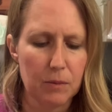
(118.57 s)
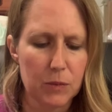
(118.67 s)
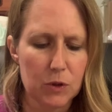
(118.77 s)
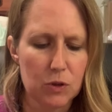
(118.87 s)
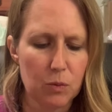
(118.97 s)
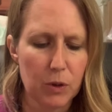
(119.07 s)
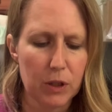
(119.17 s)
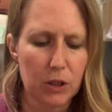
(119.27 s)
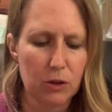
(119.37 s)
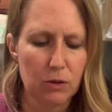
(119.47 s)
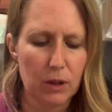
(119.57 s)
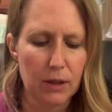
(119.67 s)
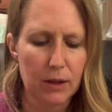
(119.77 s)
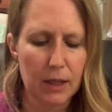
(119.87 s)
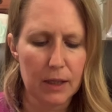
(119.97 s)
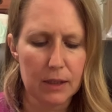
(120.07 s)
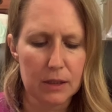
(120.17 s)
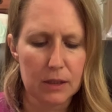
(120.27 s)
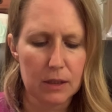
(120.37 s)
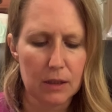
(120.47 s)
super cute on
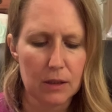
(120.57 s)
this.